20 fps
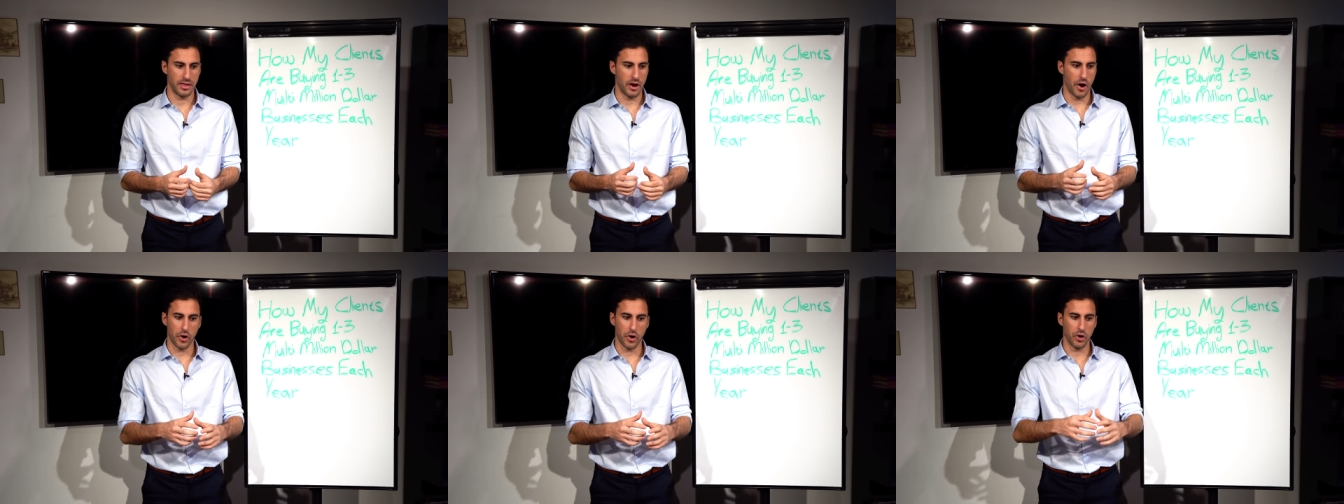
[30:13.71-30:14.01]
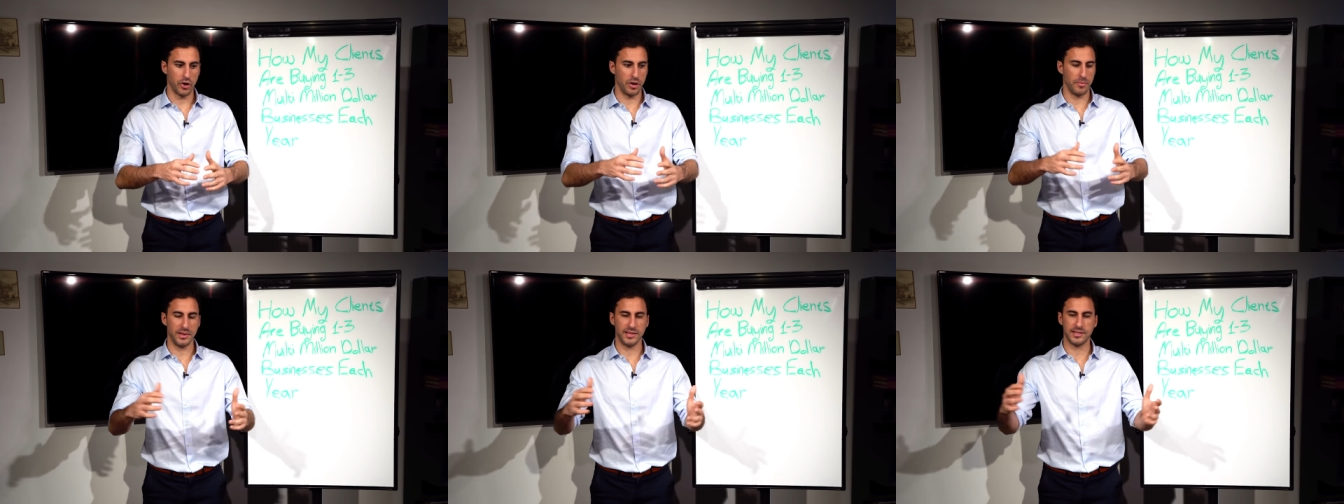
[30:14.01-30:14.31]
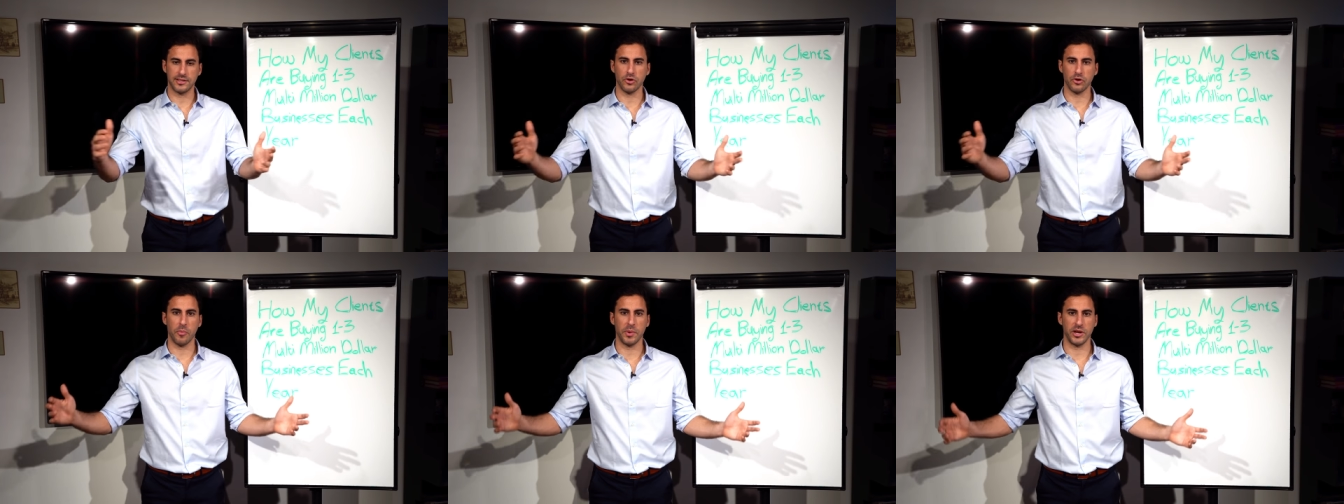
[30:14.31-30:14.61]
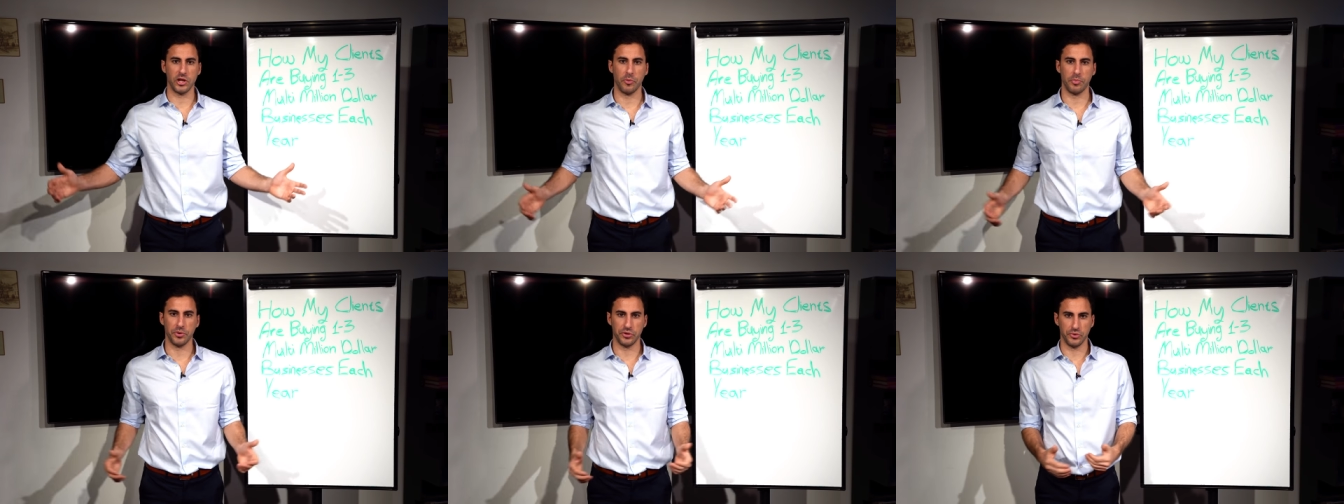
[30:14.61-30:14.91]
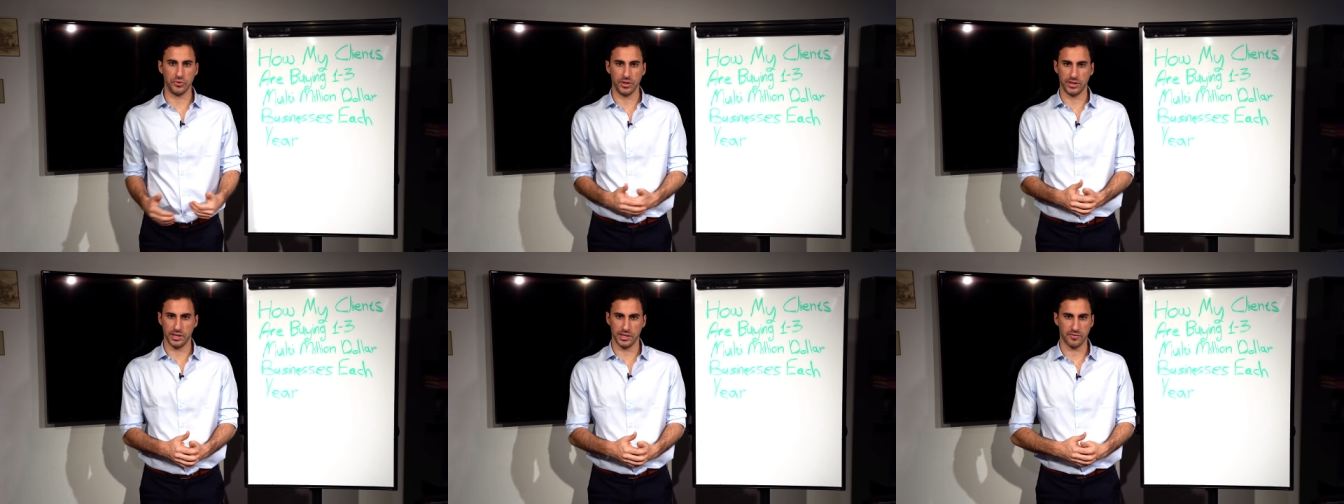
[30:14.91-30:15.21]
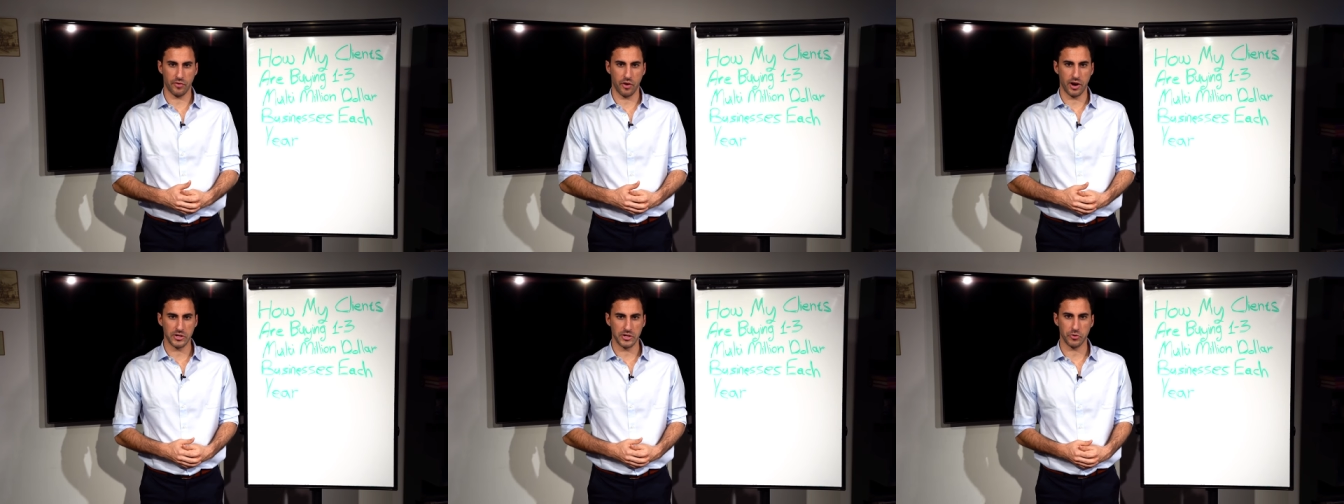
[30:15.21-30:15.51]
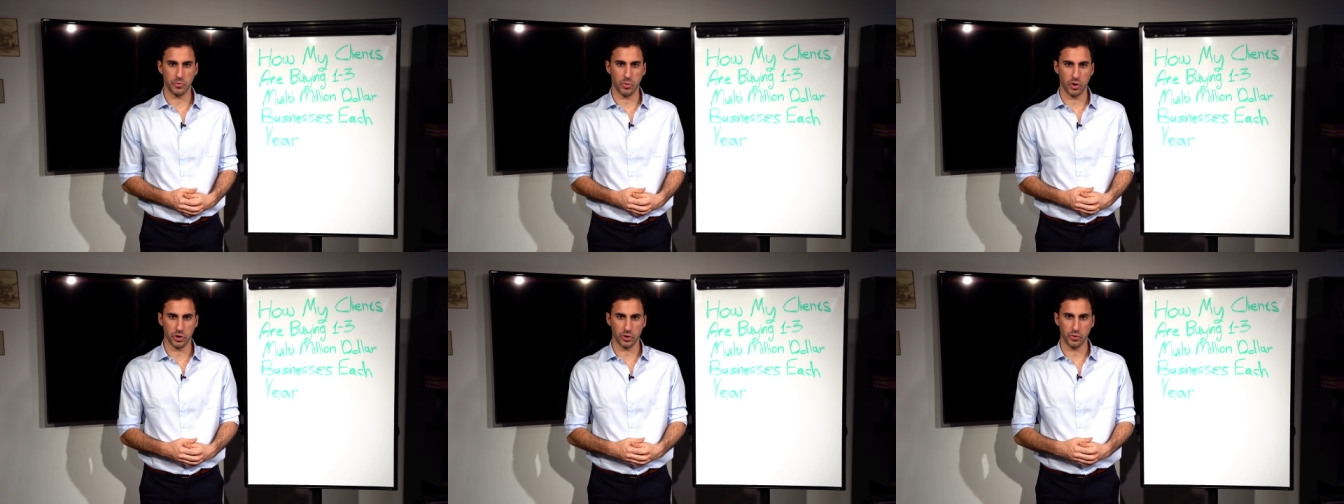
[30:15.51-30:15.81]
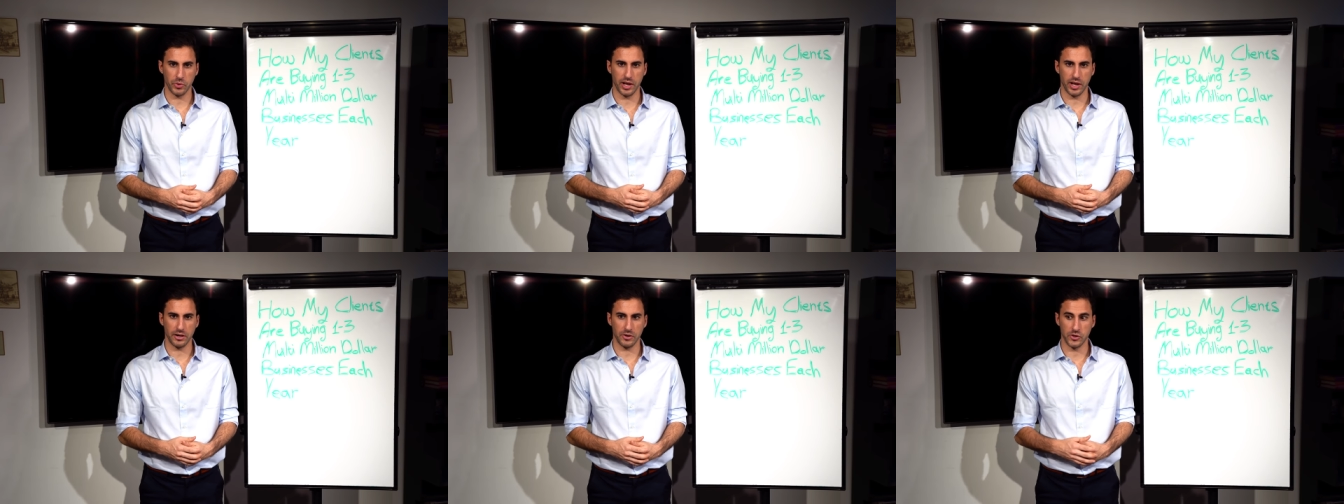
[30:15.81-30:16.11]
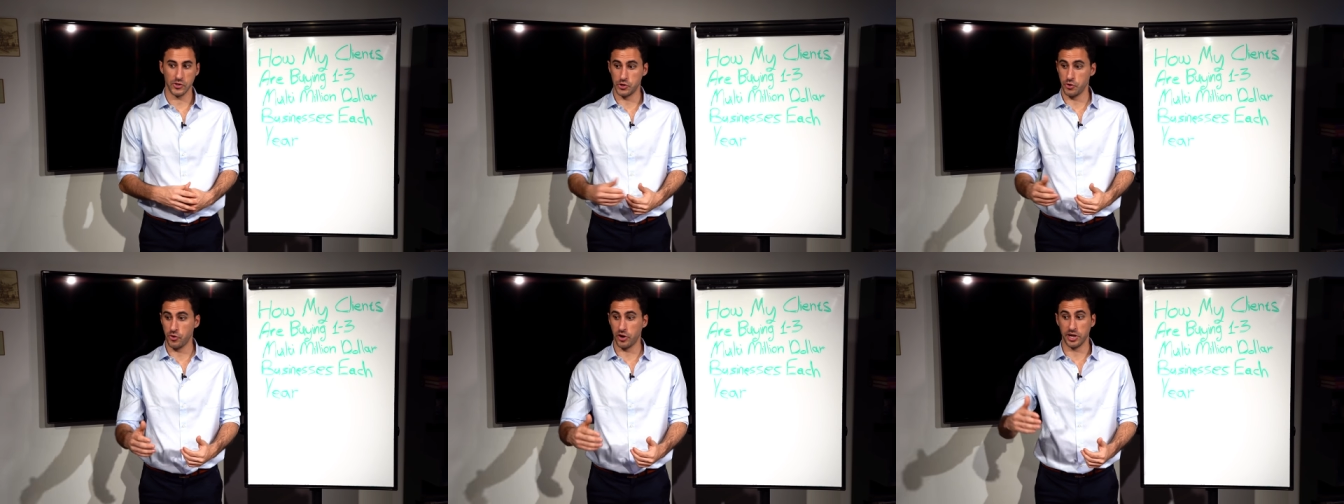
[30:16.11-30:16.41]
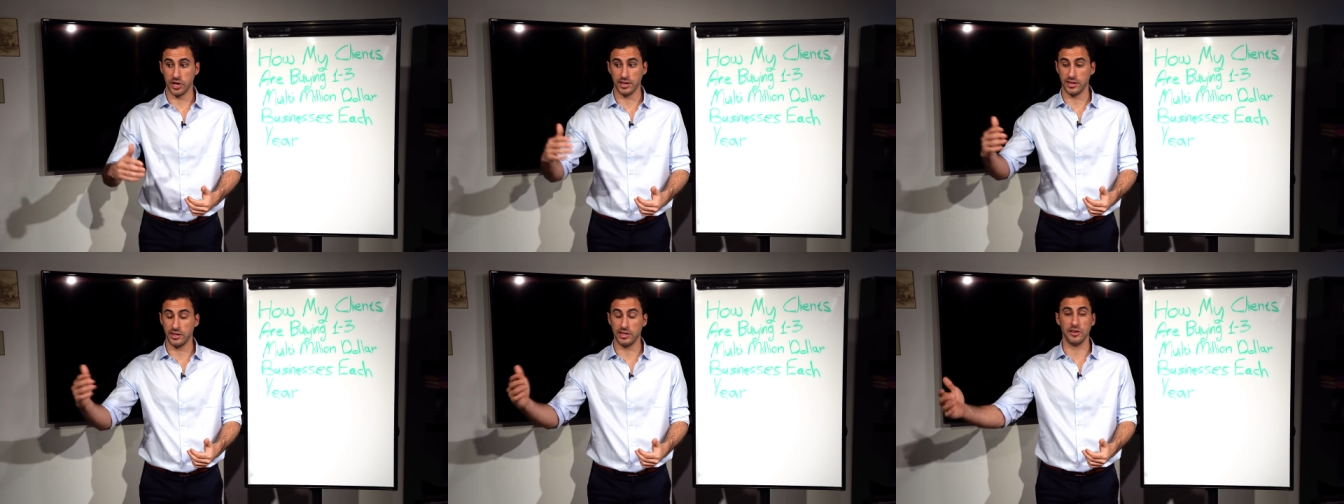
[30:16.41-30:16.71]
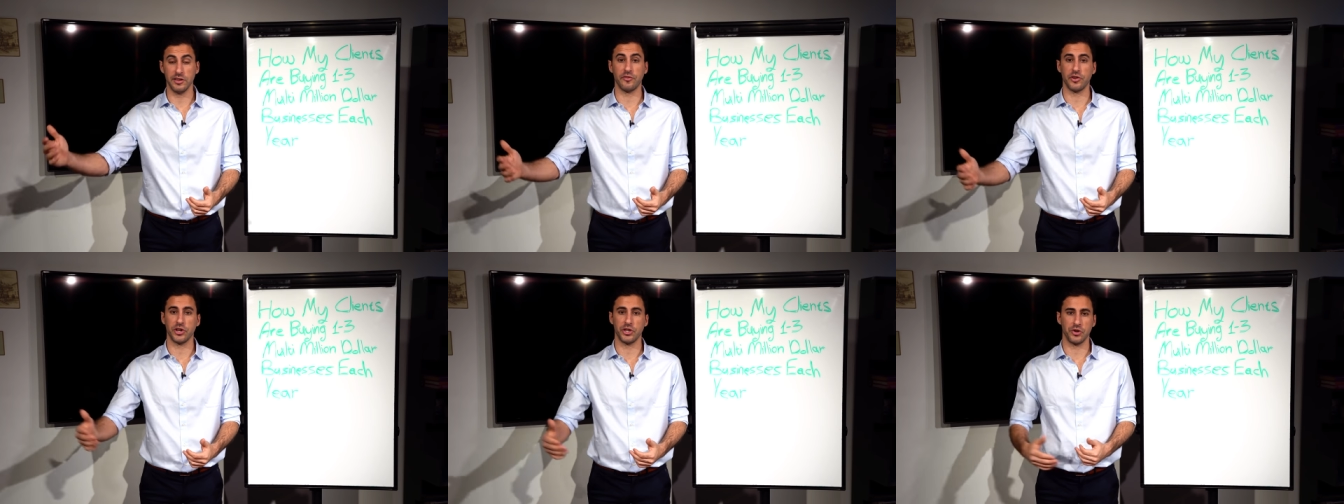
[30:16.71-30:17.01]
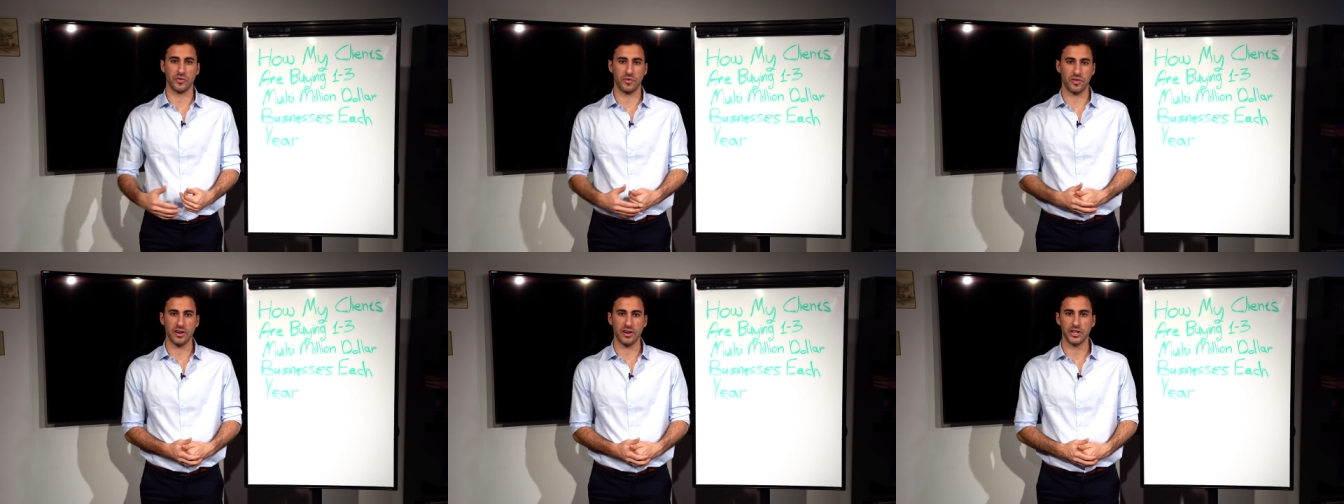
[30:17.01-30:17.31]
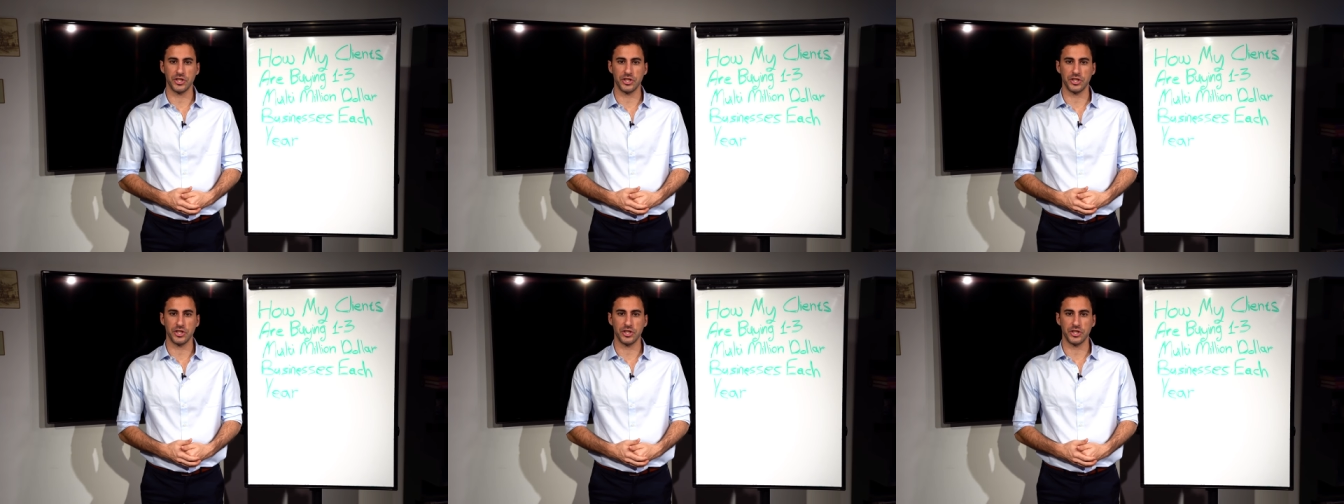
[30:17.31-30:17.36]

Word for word: there are going to be so many opportunities for us to work together because you are in a different